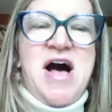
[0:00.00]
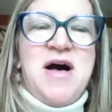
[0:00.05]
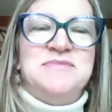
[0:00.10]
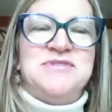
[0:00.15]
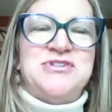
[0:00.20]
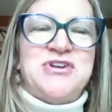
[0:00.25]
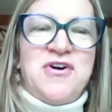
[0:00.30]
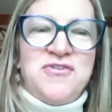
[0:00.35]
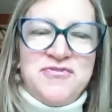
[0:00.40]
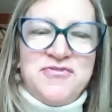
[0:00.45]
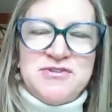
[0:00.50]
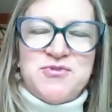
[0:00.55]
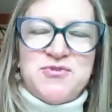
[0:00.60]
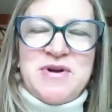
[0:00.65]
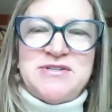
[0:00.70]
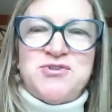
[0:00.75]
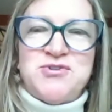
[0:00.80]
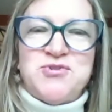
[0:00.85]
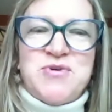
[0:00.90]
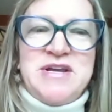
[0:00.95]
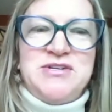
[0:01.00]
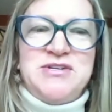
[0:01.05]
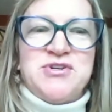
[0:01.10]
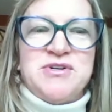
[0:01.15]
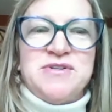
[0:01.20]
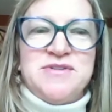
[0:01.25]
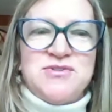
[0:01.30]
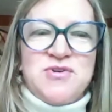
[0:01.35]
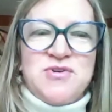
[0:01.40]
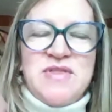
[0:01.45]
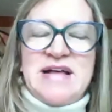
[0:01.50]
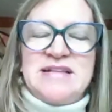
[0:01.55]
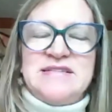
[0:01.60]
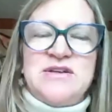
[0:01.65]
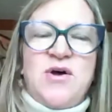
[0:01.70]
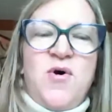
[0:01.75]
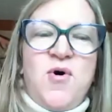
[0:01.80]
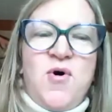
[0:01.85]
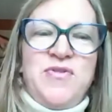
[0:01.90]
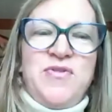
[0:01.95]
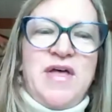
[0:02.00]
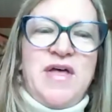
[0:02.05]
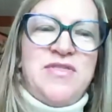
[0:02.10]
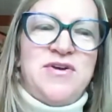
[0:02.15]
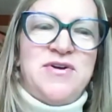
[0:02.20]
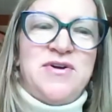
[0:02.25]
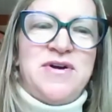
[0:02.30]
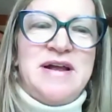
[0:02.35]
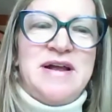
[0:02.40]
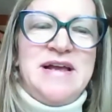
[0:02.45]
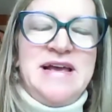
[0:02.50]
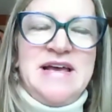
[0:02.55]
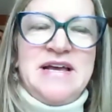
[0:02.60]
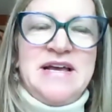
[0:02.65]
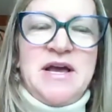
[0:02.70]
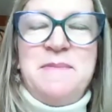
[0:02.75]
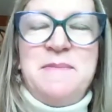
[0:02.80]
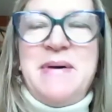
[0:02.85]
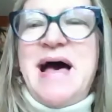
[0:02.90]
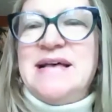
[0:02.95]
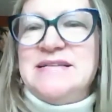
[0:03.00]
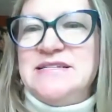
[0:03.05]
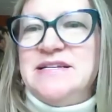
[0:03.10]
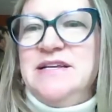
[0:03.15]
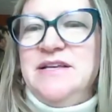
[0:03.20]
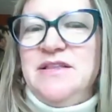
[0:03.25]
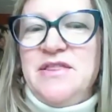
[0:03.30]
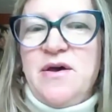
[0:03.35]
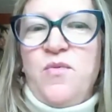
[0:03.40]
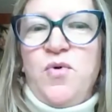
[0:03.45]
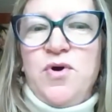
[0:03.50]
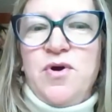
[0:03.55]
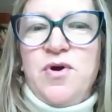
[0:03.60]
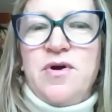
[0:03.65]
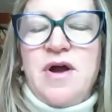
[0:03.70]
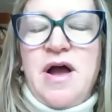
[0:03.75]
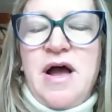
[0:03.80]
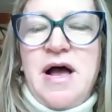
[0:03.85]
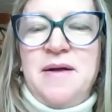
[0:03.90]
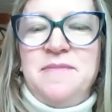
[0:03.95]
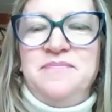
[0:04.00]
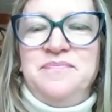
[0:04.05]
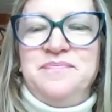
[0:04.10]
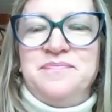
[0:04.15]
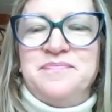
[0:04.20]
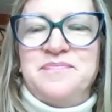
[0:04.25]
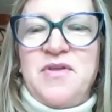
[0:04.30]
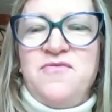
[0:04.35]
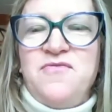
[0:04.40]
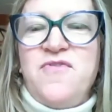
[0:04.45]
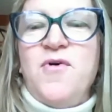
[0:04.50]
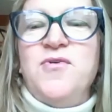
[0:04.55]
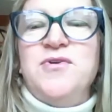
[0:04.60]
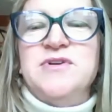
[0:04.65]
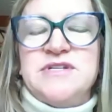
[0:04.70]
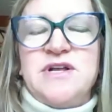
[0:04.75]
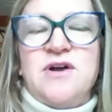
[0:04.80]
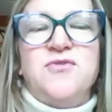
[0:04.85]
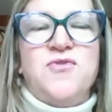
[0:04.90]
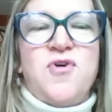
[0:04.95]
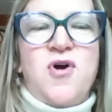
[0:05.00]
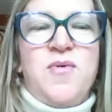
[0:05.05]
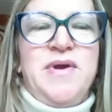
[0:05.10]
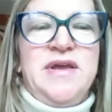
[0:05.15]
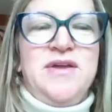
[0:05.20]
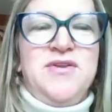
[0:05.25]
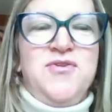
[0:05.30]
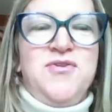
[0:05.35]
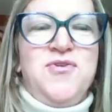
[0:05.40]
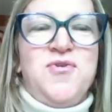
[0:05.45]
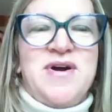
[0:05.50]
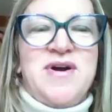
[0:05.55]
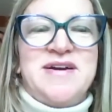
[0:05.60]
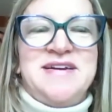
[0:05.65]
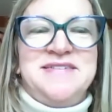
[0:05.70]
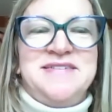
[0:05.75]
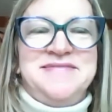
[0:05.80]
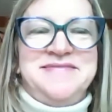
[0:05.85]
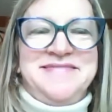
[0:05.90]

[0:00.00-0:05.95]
shellfish restoration. So that's a whole nother capacity that we're focused on growing in New York.